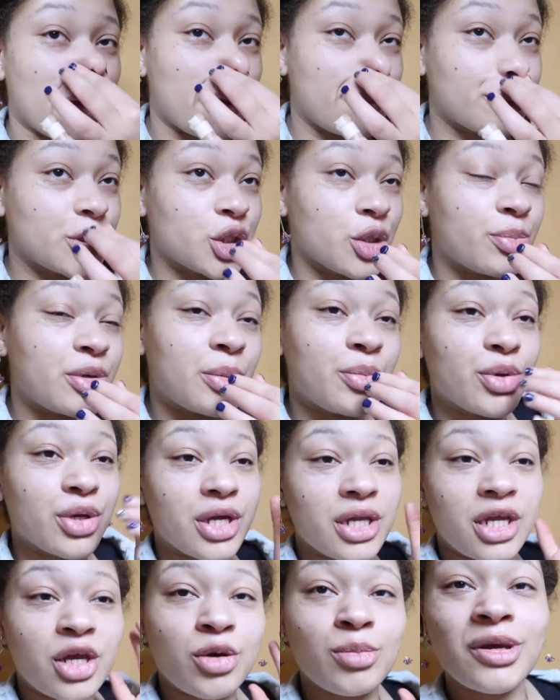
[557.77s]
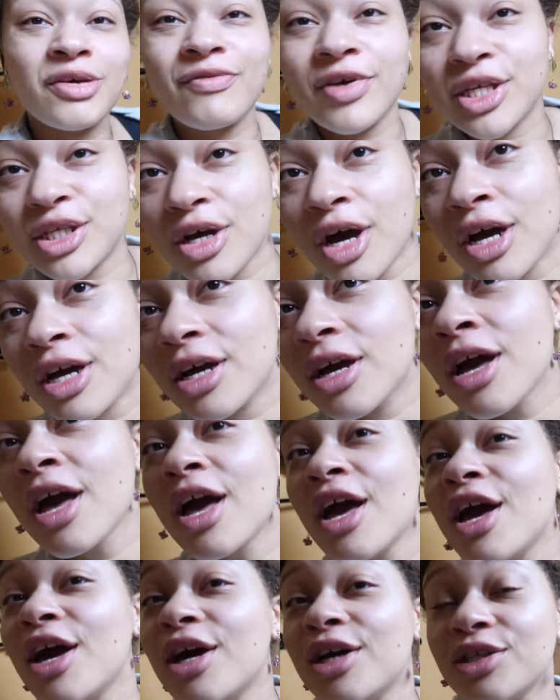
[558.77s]
i'm sure people can hear me if i talk
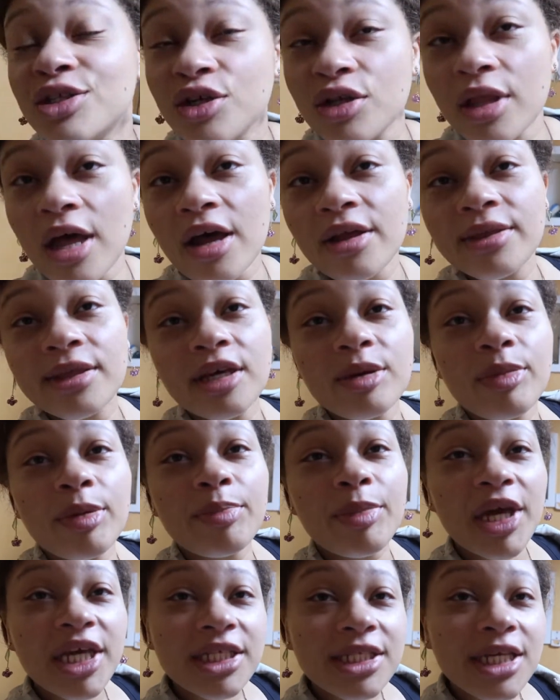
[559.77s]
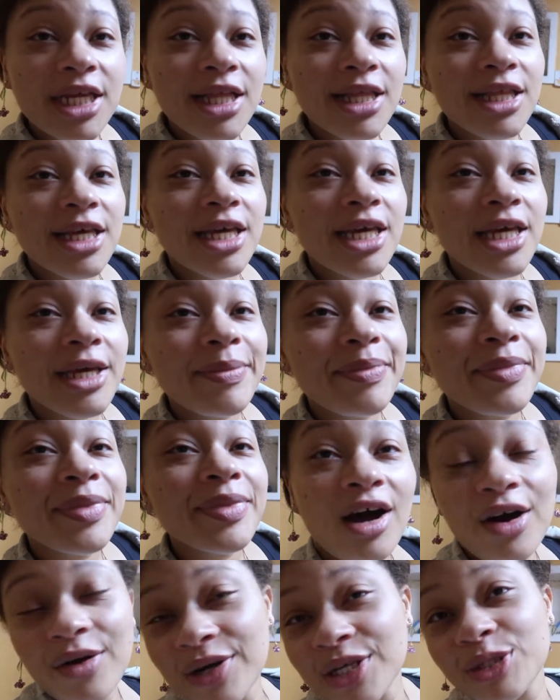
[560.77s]
too loudly but basically
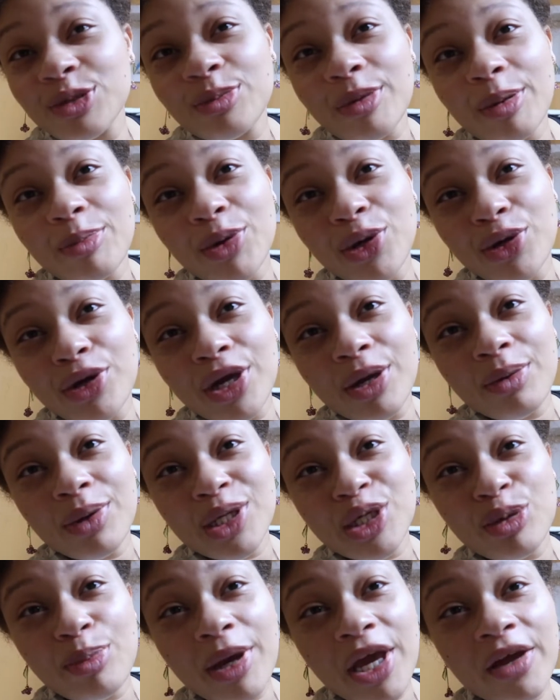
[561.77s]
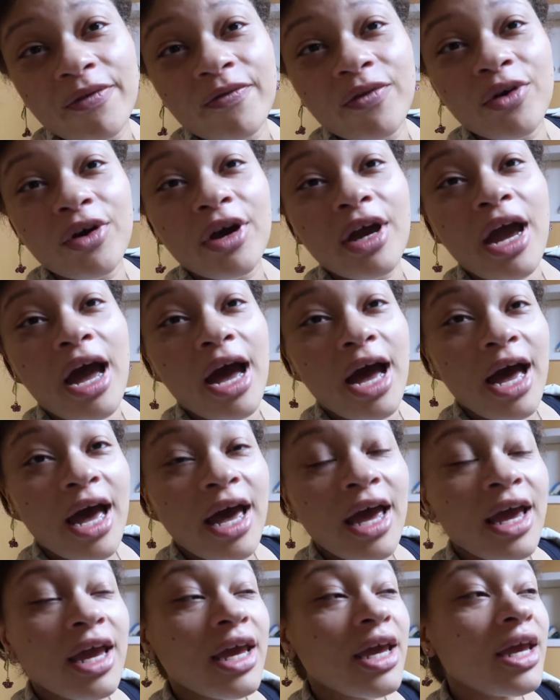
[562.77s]
always remember you get what you paid for
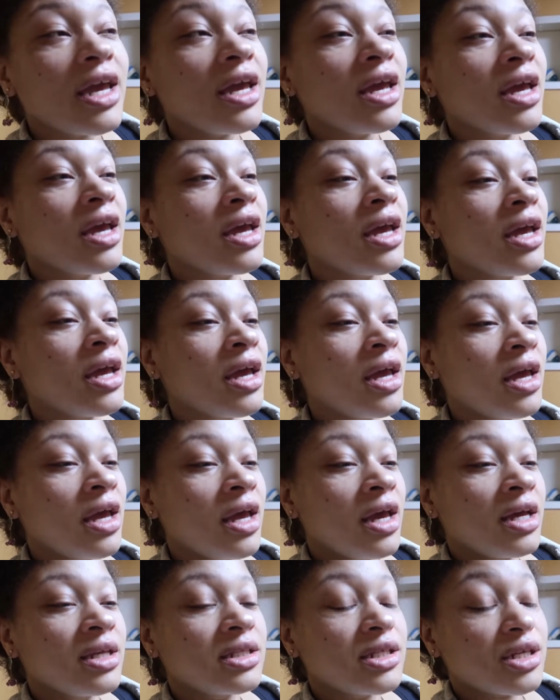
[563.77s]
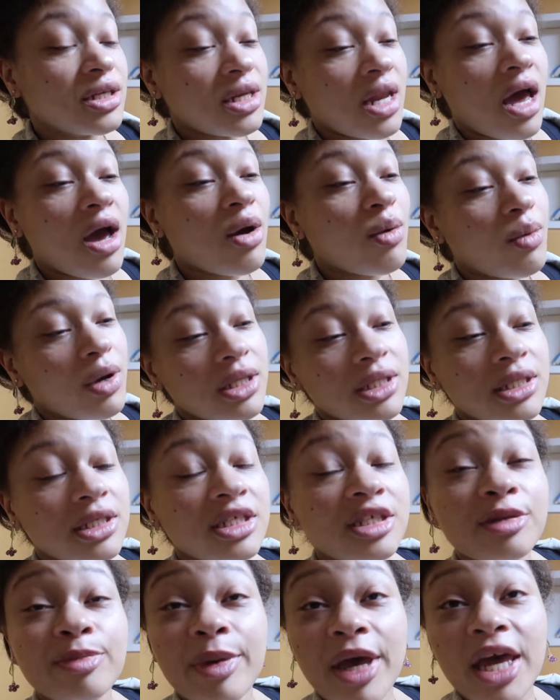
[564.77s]
i did not want to
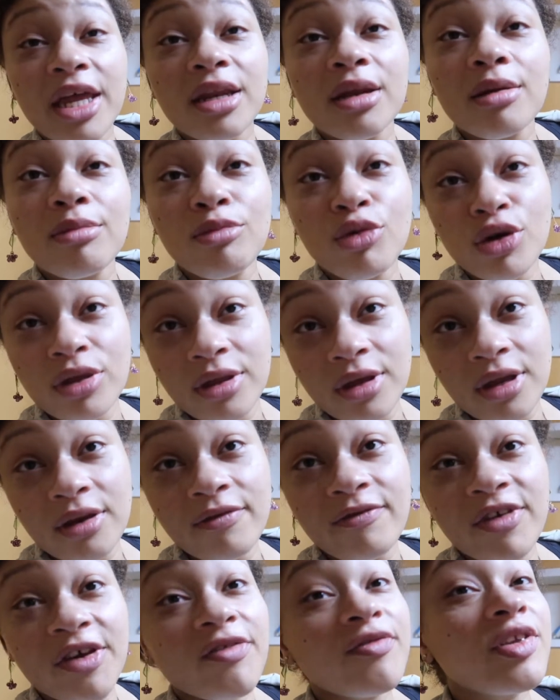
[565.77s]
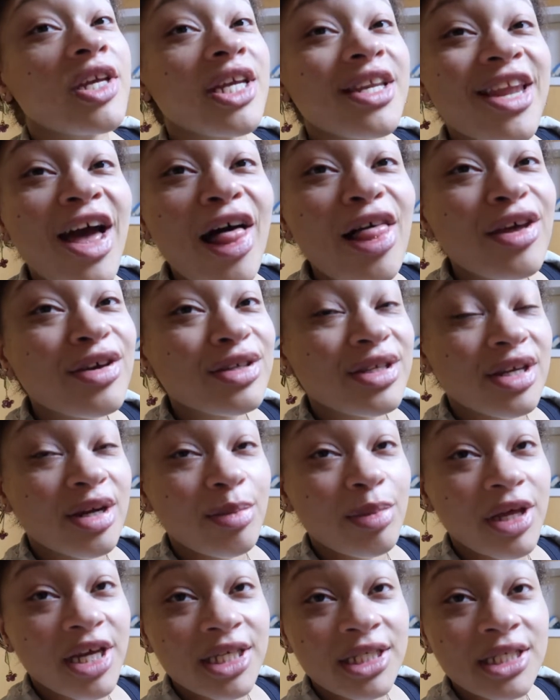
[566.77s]
spend more than $15 on
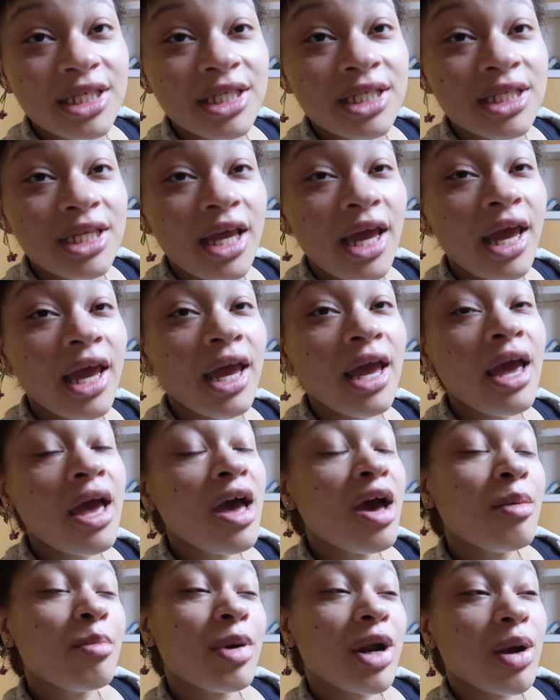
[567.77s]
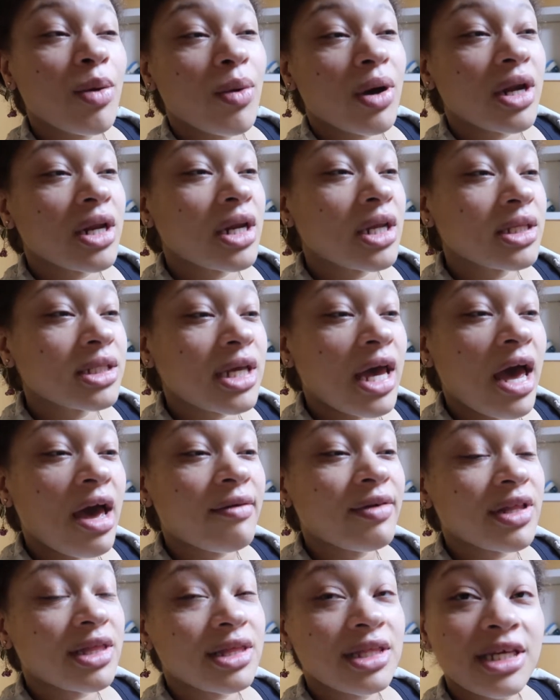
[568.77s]
a place to stay, but I wanted it to
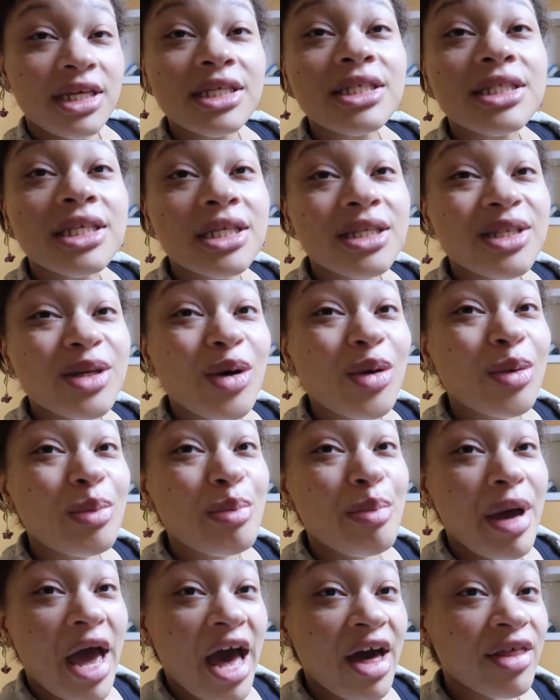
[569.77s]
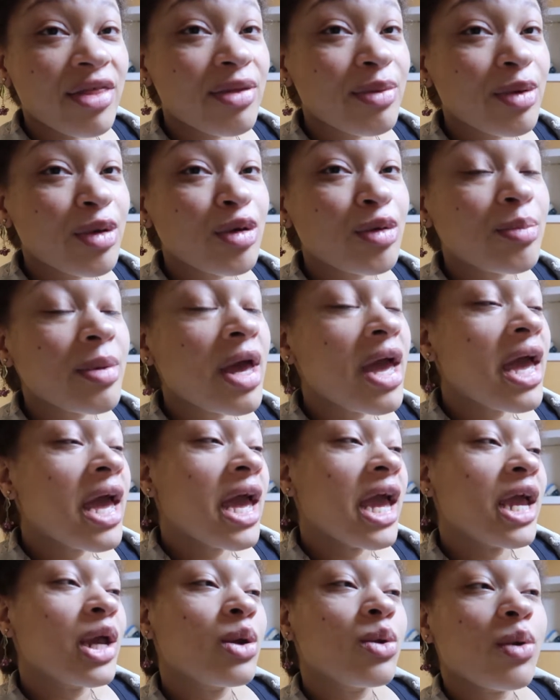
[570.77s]
have at least its own bathroom.
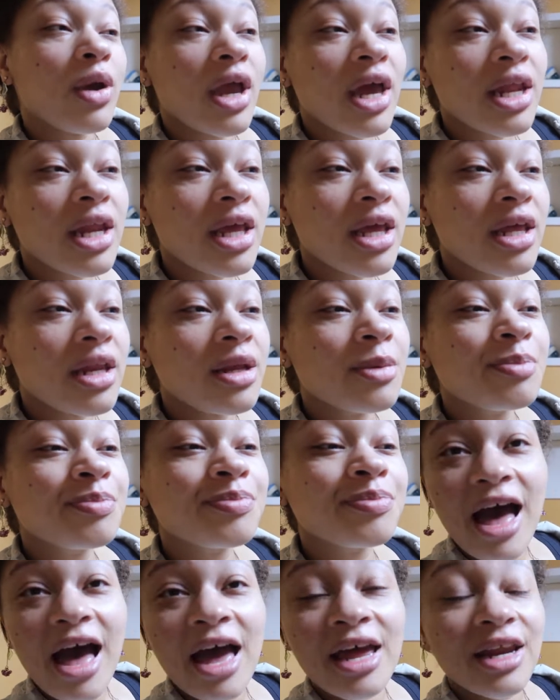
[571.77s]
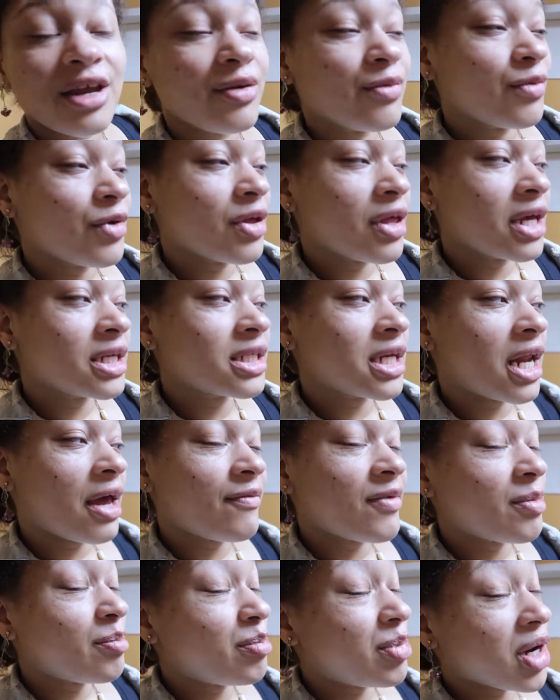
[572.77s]
And granted, I didn't realize I'd
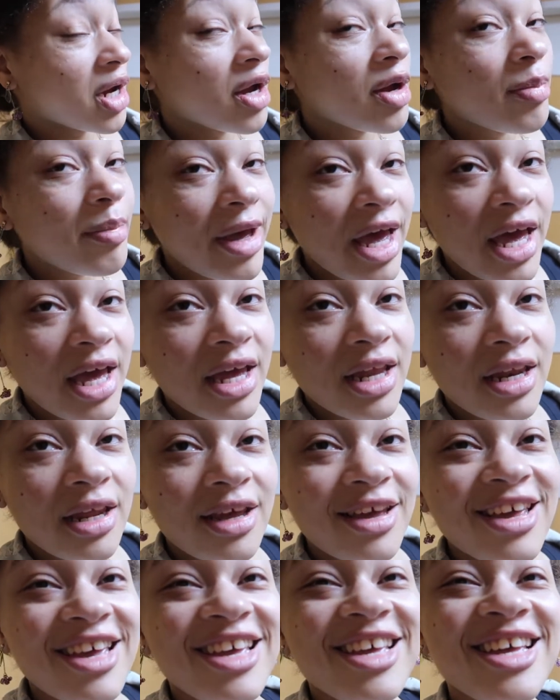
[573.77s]
have a bunk bed,